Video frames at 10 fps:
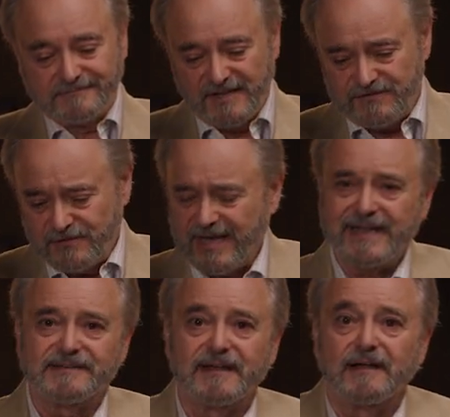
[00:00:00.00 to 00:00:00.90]
If you
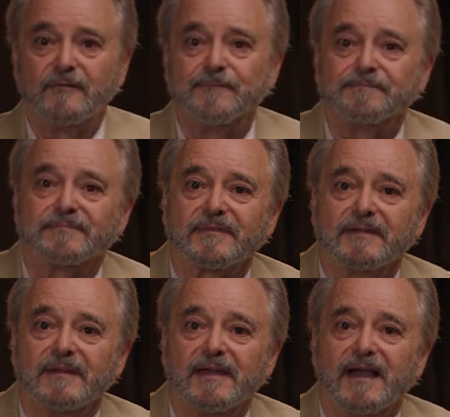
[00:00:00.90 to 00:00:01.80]
can't tell,
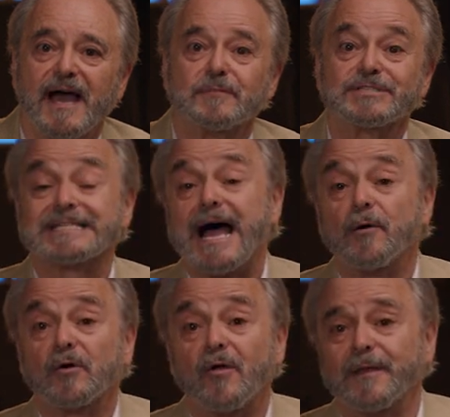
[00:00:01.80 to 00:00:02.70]
I'm
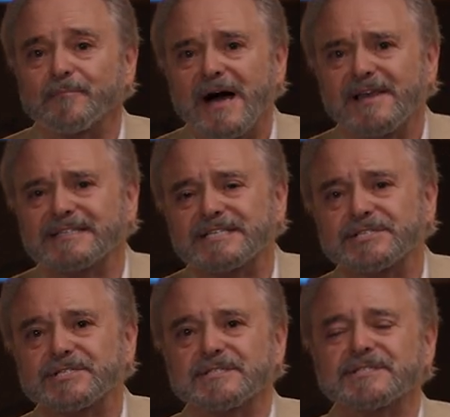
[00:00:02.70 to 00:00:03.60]
sour on
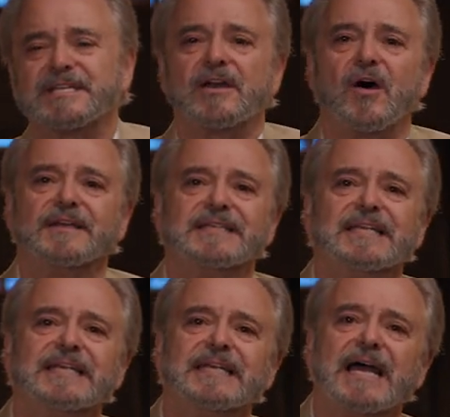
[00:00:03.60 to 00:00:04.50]
politicians and on
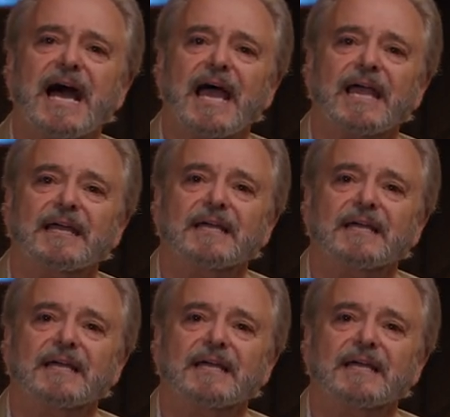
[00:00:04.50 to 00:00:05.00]
DEI.